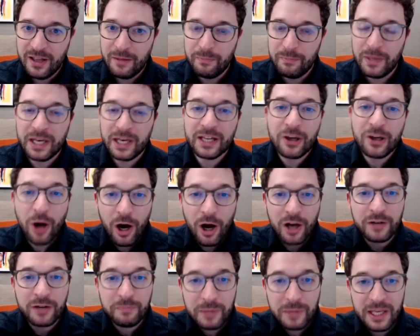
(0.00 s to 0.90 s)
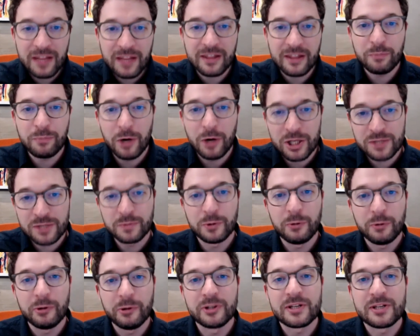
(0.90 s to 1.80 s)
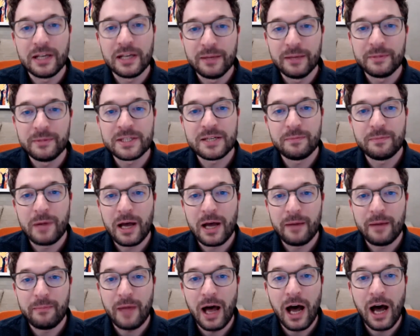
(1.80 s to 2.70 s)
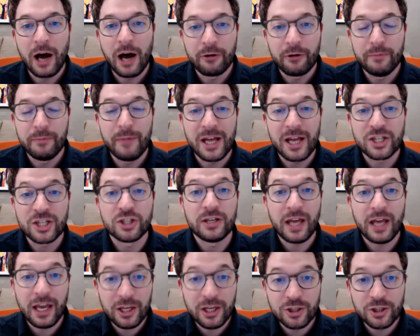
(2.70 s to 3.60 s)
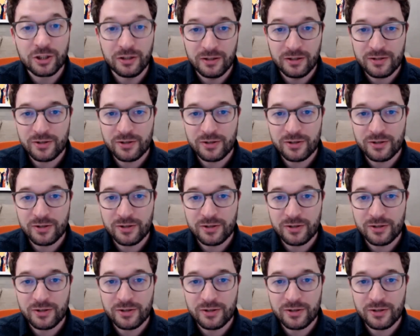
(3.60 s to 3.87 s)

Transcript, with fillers: But it can't be that possible worlds are limited by our imagination.